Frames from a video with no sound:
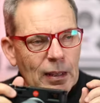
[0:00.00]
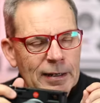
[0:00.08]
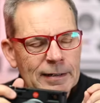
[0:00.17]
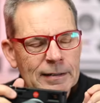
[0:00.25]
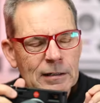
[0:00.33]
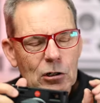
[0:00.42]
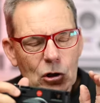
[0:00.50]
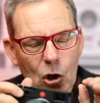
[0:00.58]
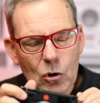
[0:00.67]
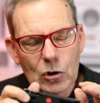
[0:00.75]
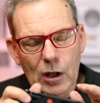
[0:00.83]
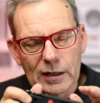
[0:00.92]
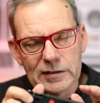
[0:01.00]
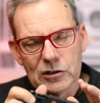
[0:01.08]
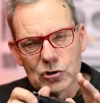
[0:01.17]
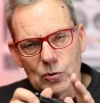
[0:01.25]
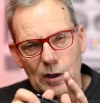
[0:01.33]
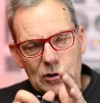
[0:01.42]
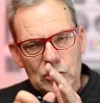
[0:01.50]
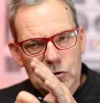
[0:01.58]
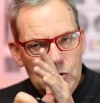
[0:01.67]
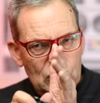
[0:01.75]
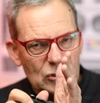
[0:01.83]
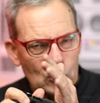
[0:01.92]
In low light
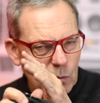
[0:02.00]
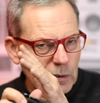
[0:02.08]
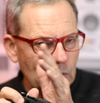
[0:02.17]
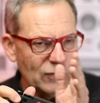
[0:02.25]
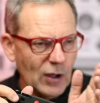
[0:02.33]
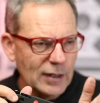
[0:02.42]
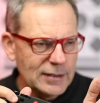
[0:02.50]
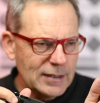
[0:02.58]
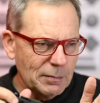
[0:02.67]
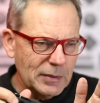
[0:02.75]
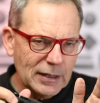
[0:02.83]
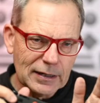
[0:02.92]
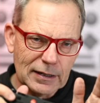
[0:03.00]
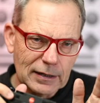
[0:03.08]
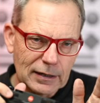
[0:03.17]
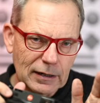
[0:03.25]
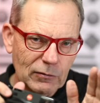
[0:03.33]
situations, you can normally find something uh,